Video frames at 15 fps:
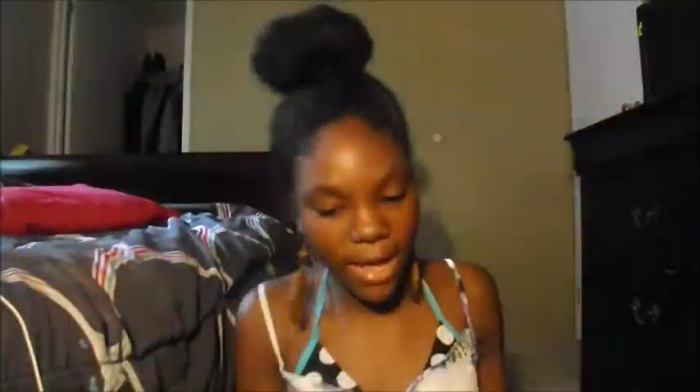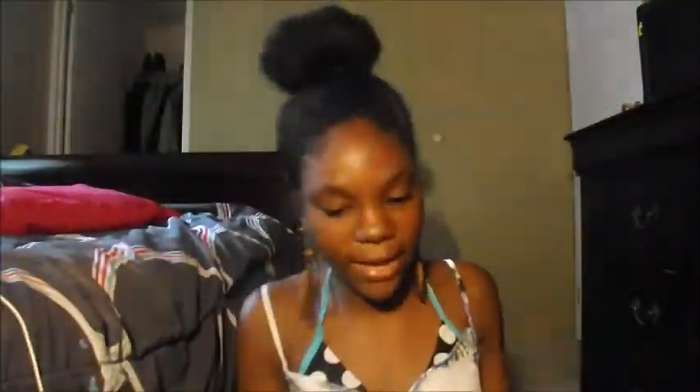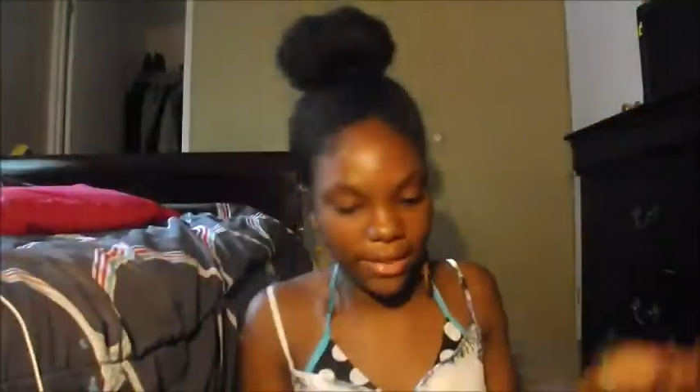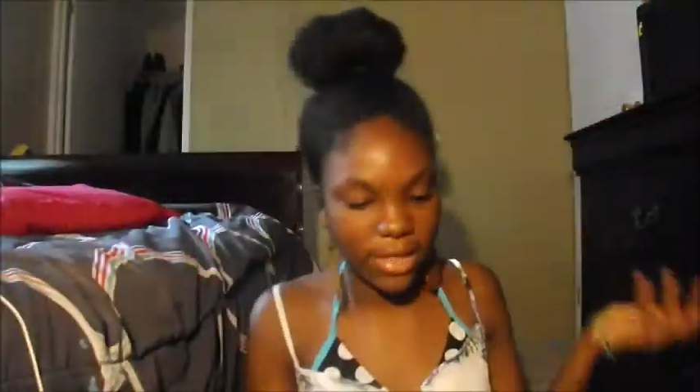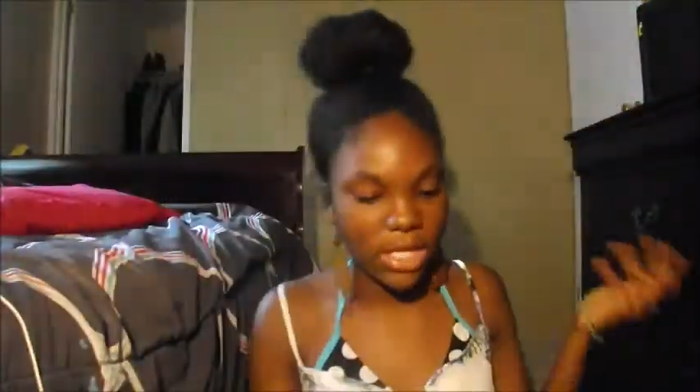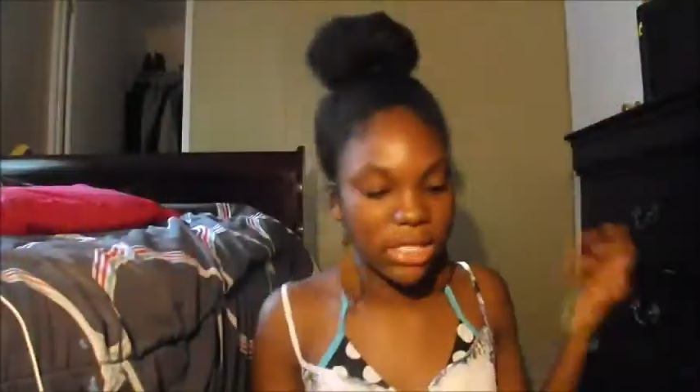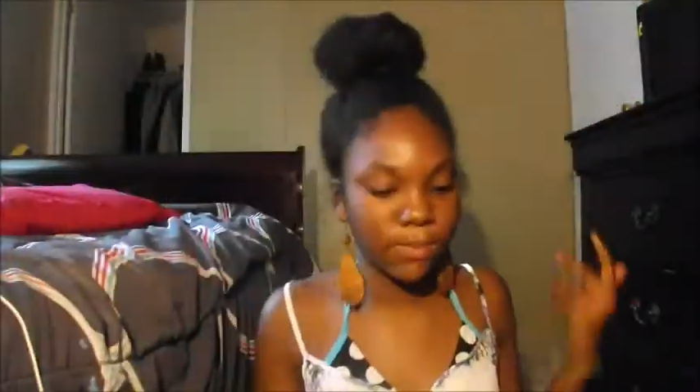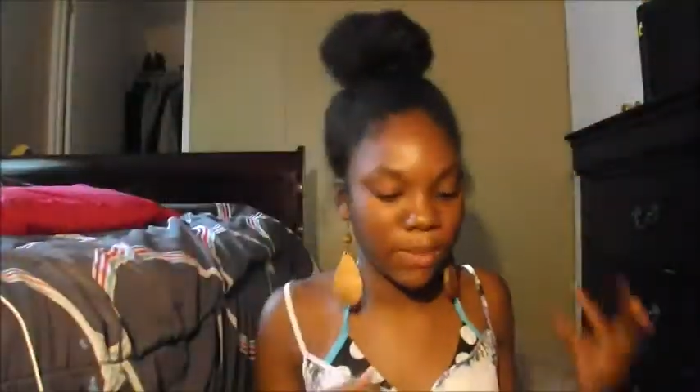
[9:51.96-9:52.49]

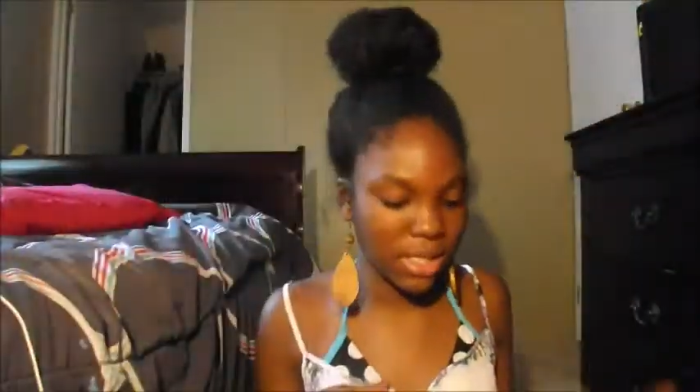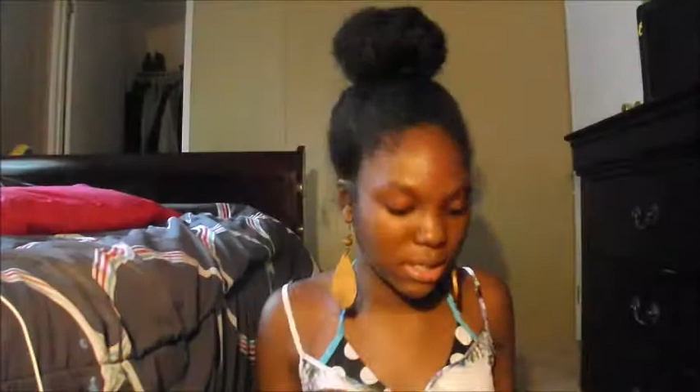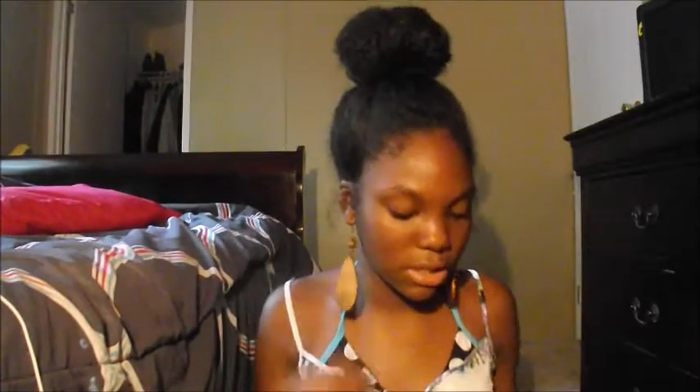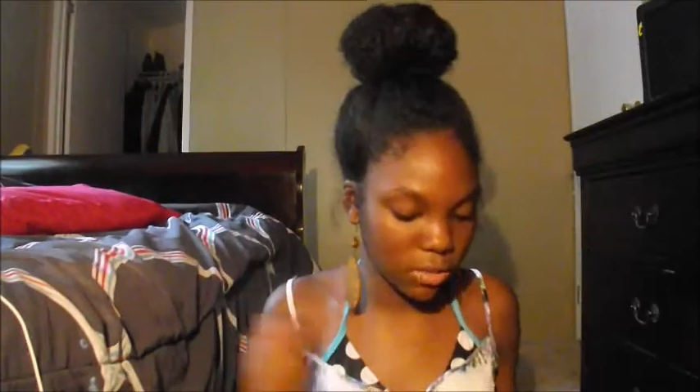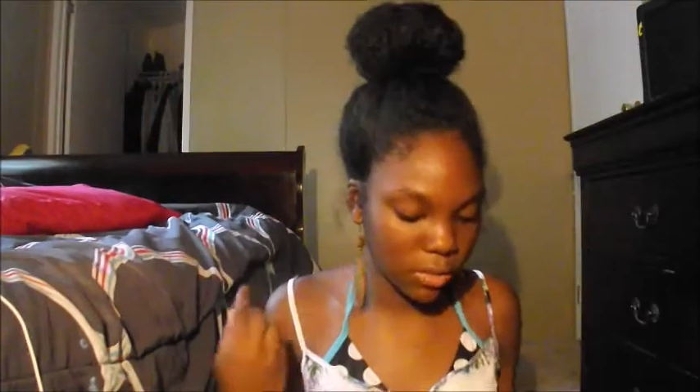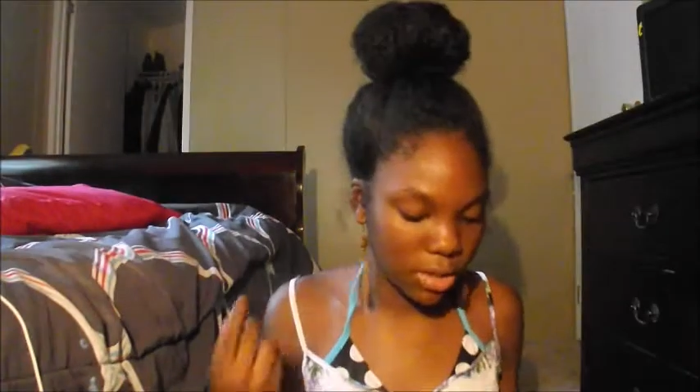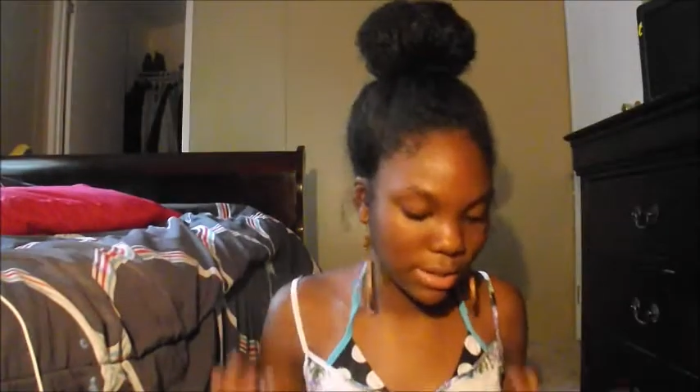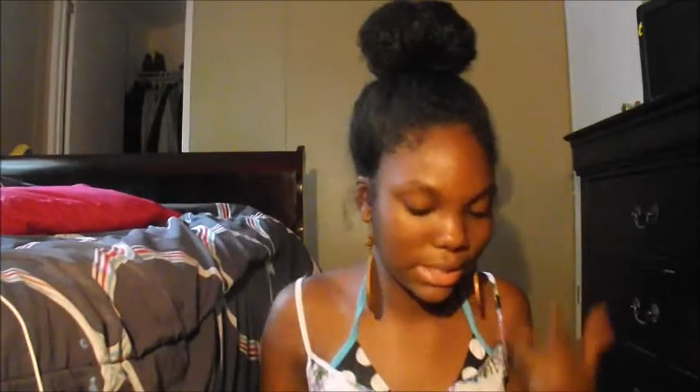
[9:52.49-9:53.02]
like these
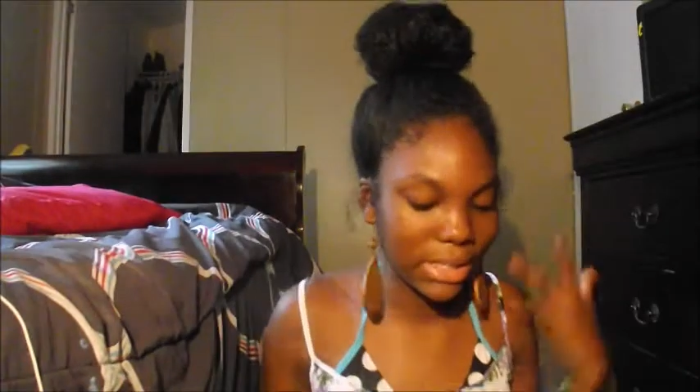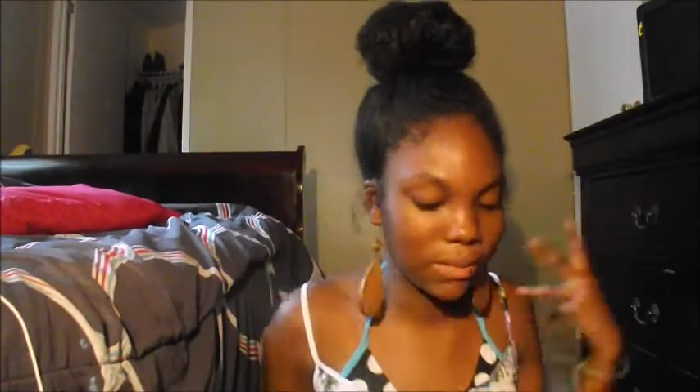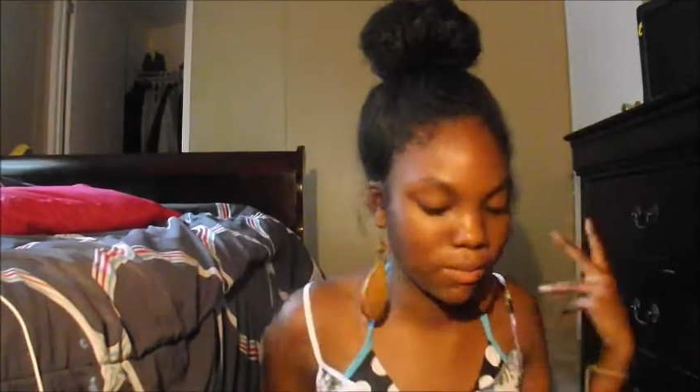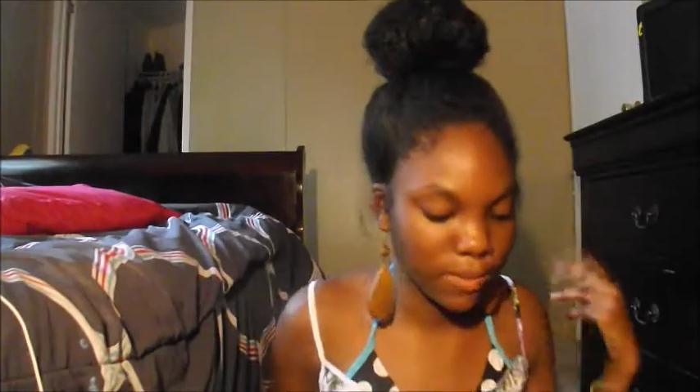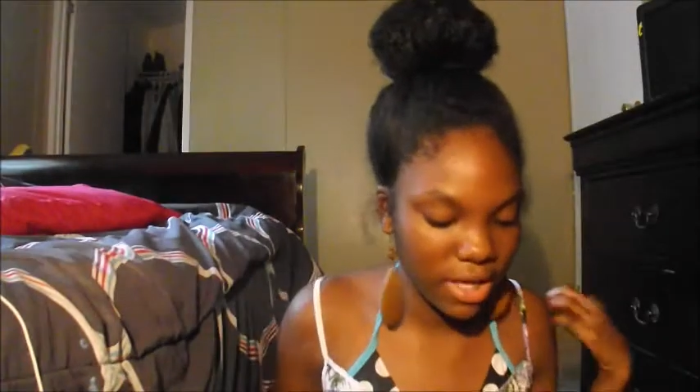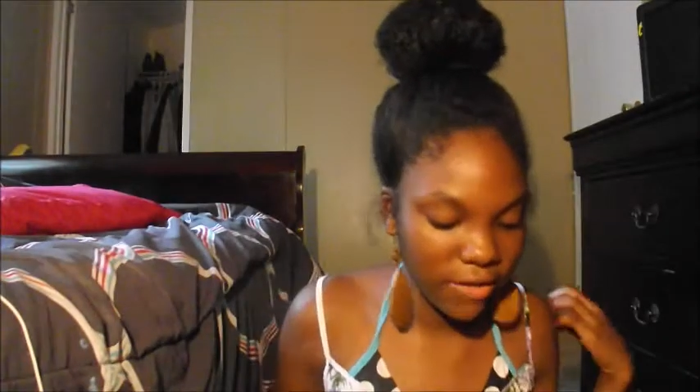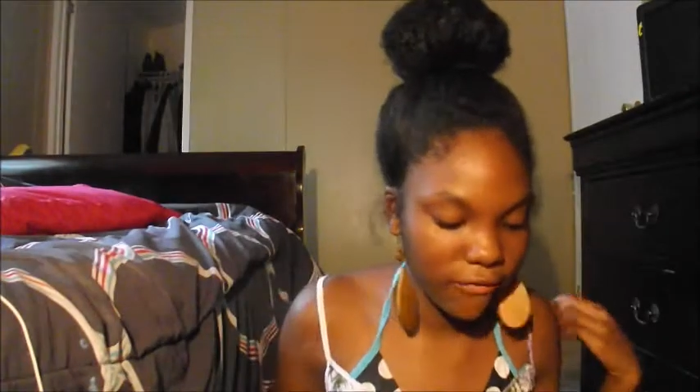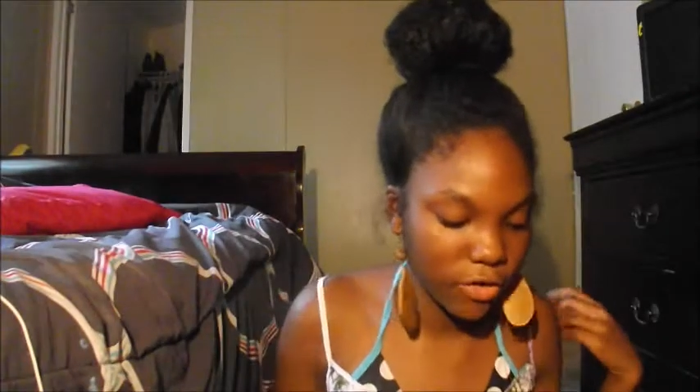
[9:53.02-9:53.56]
pieces really
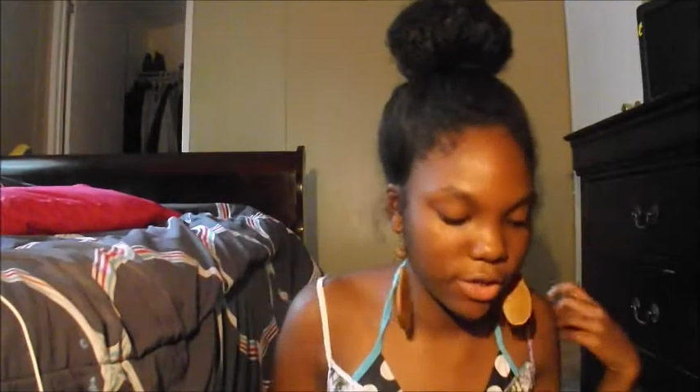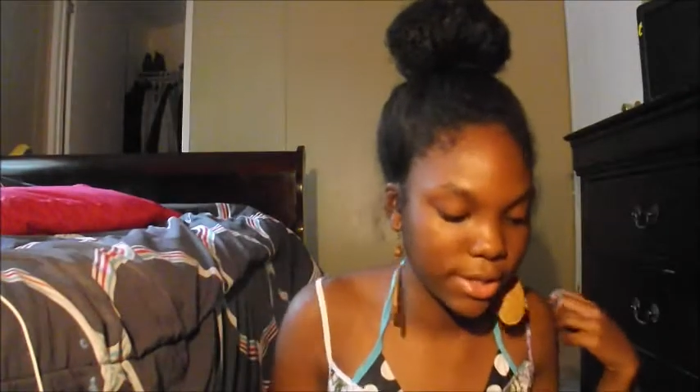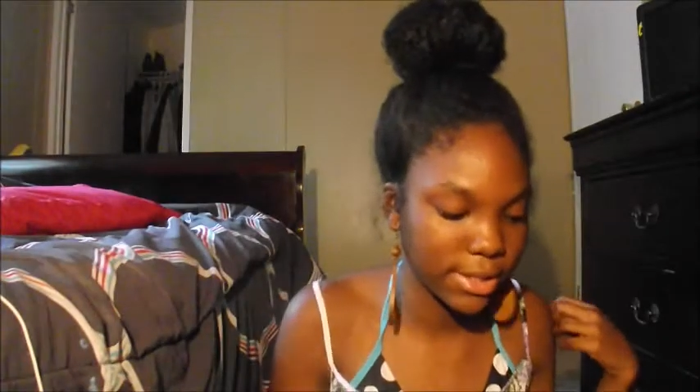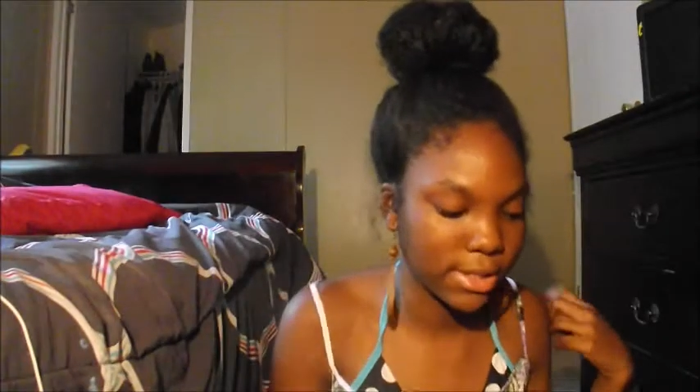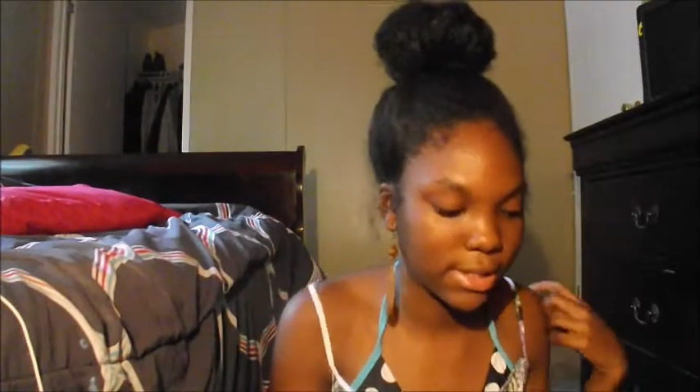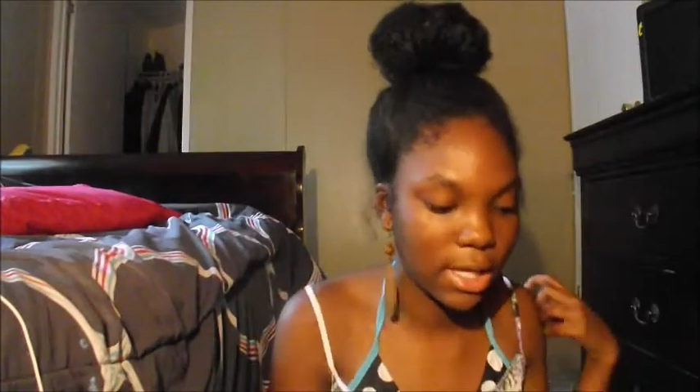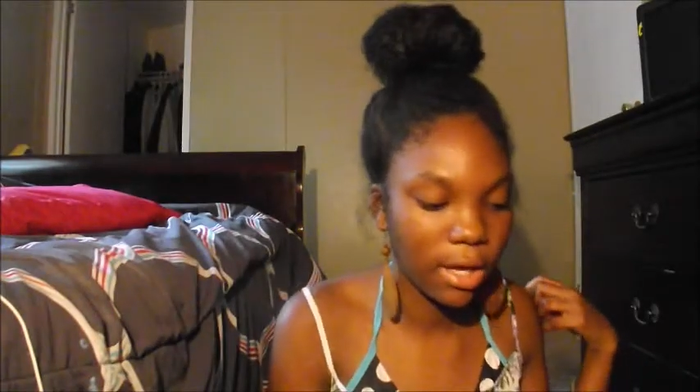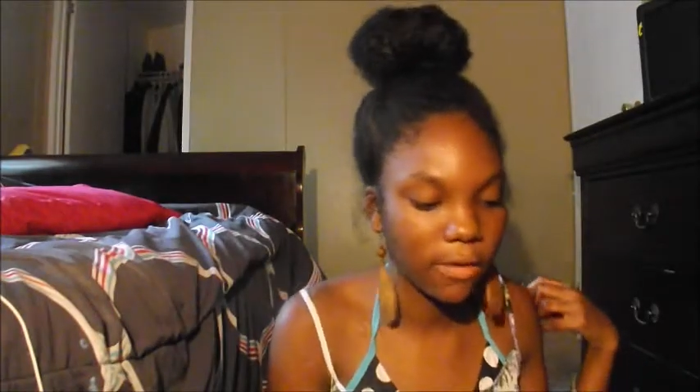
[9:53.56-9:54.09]
speak for
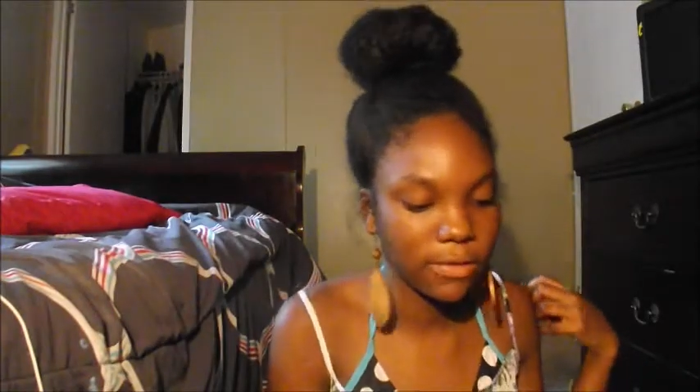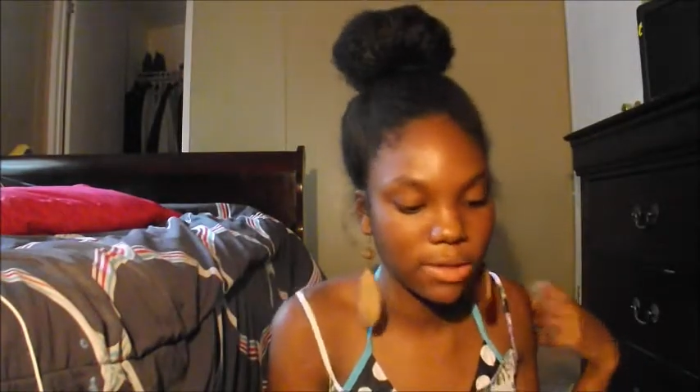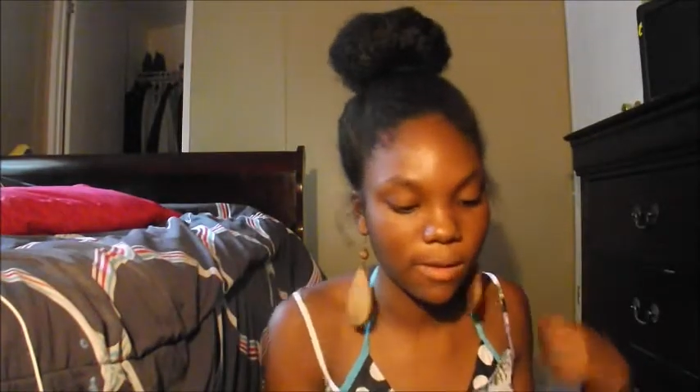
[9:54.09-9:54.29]
themselves,